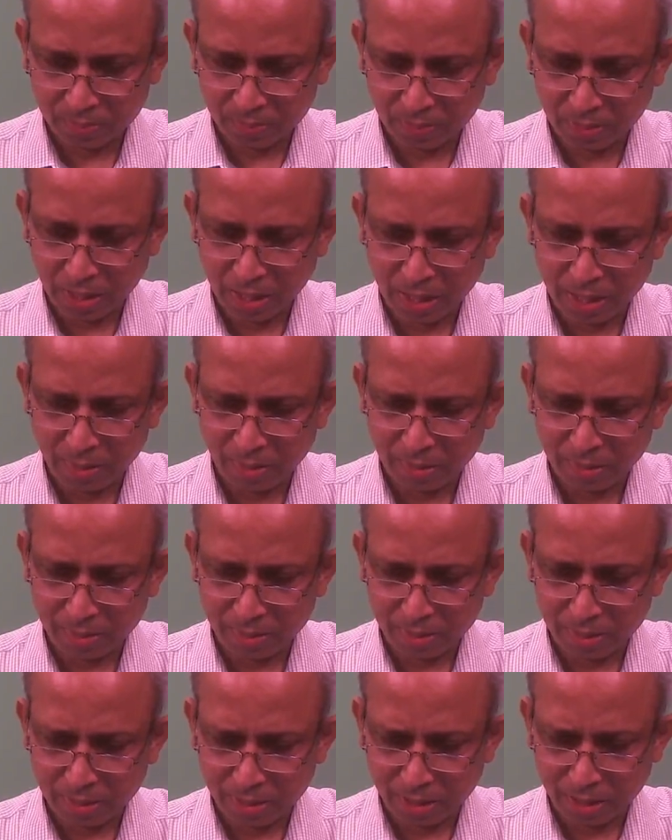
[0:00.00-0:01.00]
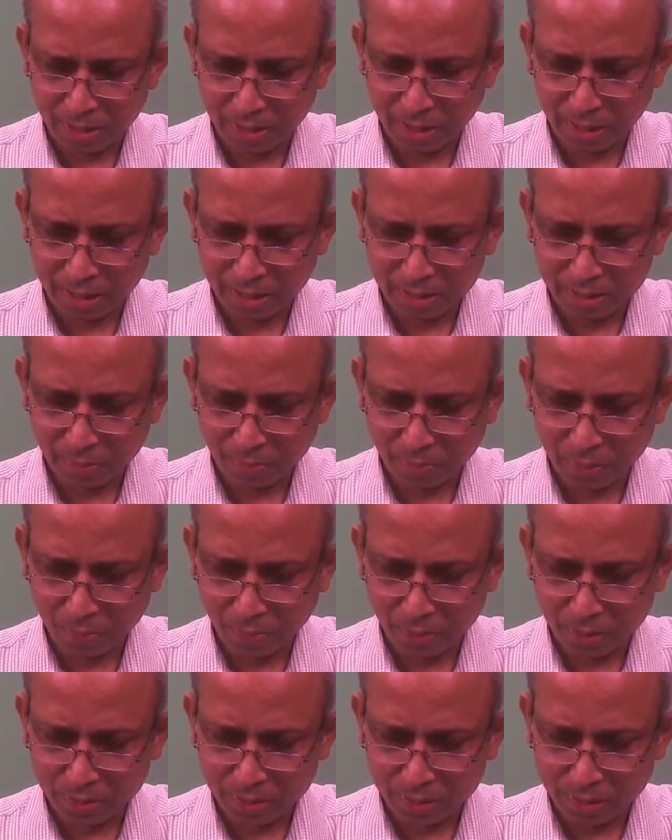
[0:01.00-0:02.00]
Yeah, regarding the
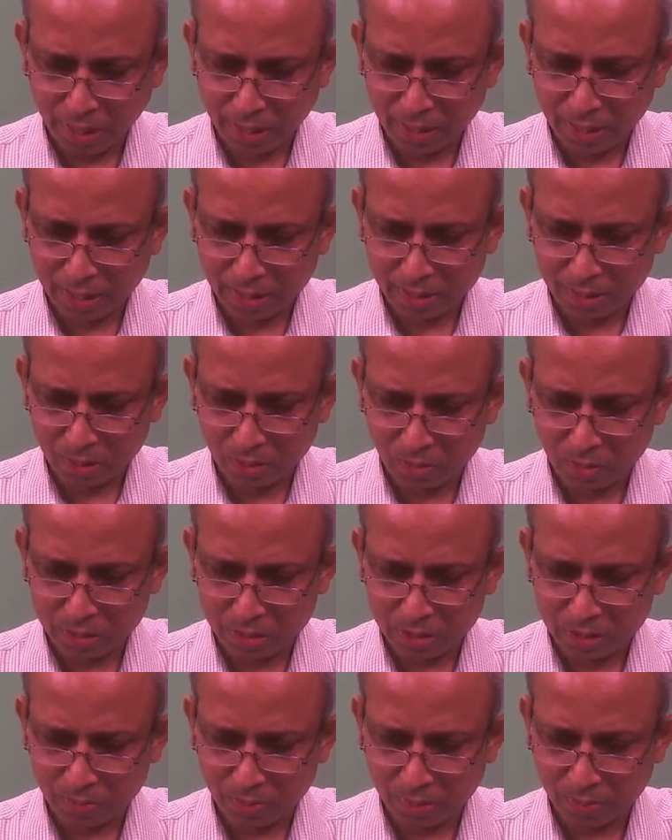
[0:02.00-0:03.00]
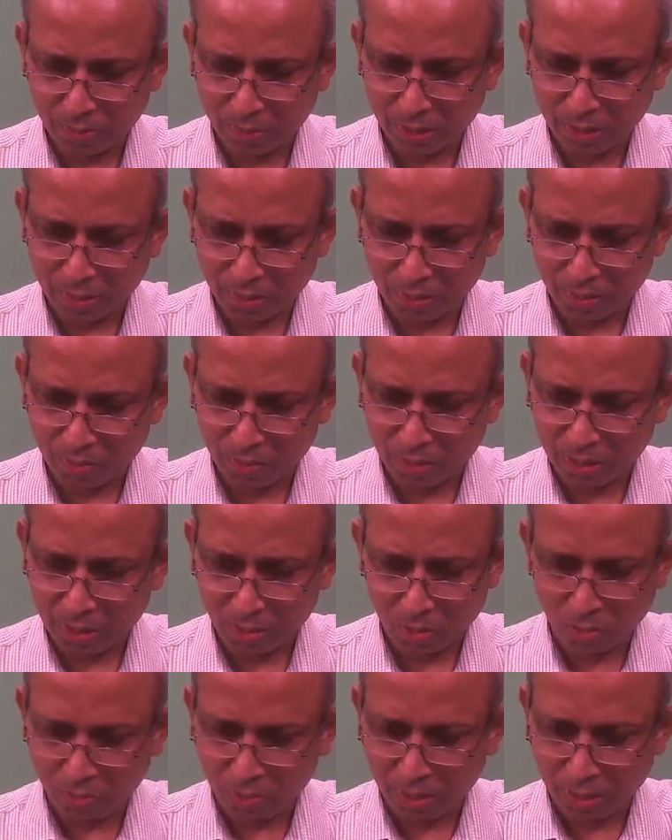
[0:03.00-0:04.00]
paper style and the question paper, etc.,
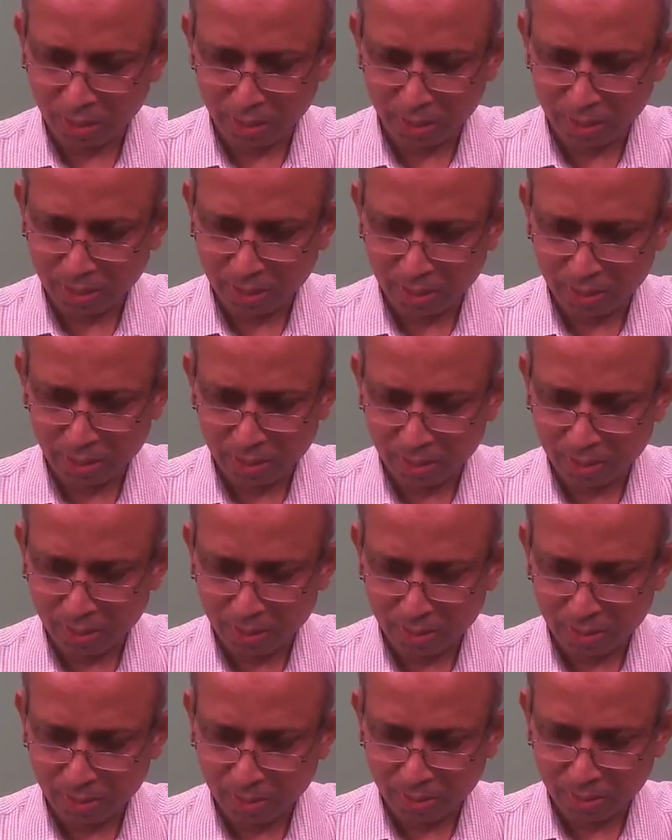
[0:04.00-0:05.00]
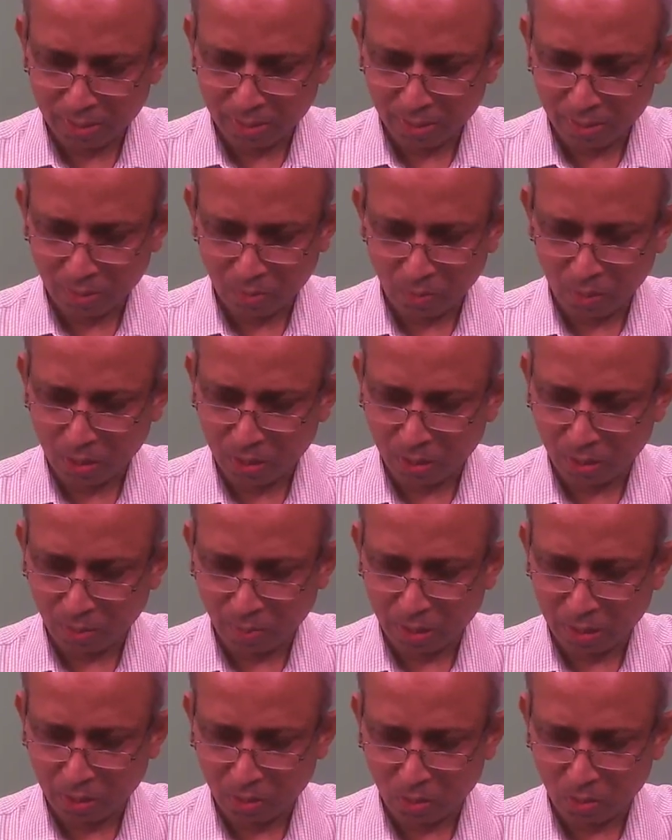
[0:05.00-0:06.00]
it will be somewhat
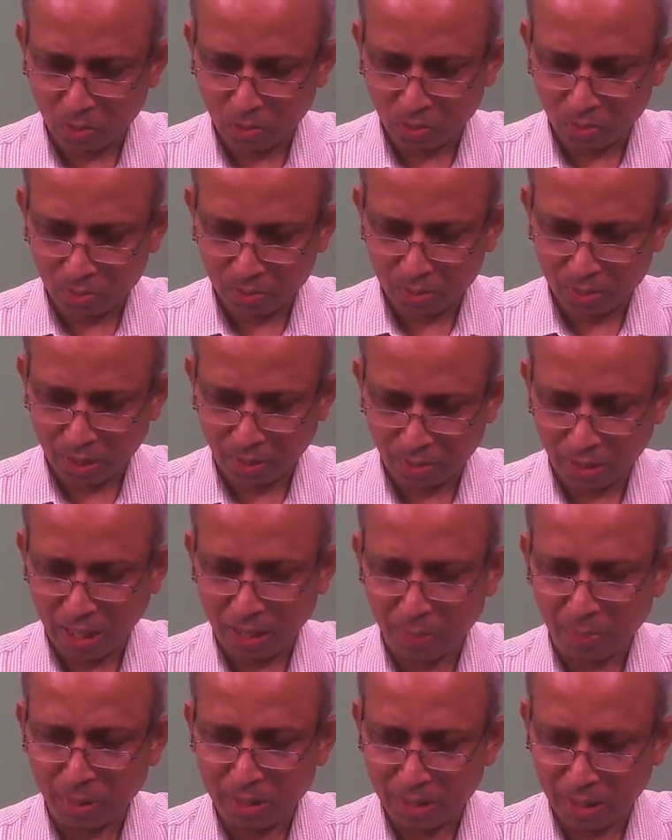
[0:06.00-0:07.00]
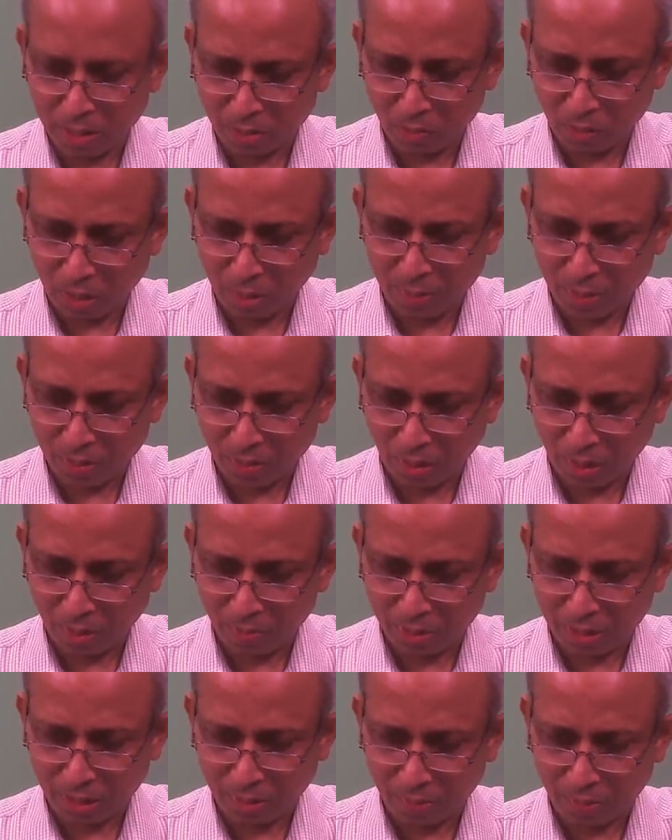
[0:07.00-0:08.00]
similar to the assignment that you have been
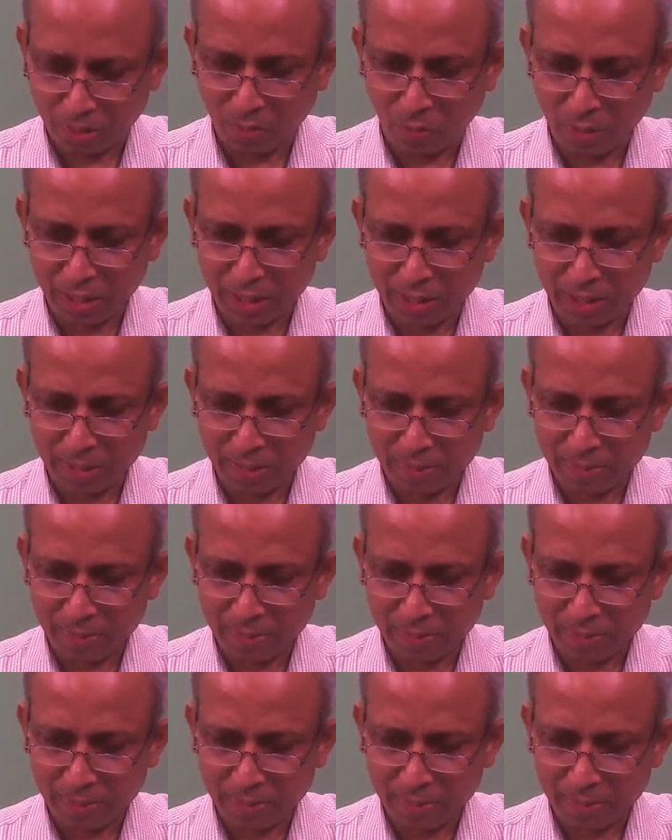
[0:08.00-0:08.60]
solving every week.